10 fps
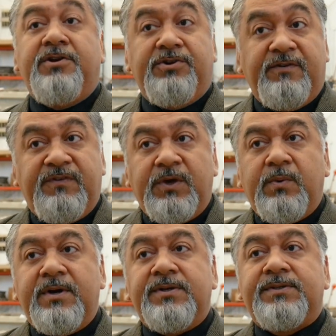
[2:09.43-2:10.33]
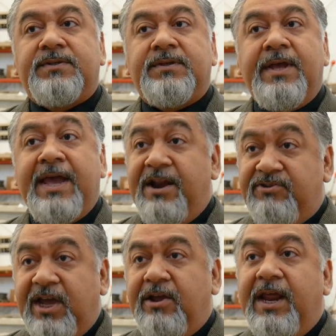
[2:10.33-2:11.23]
reviewers,
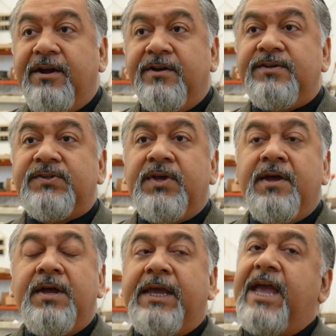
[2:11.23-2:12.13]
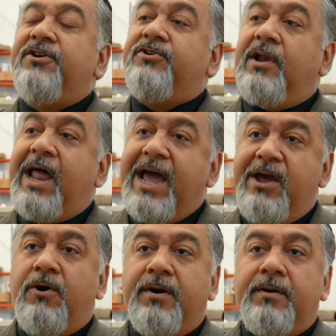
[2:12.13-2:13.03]
and regulators can rely
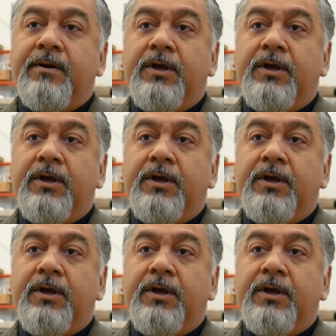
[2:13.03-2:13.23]
on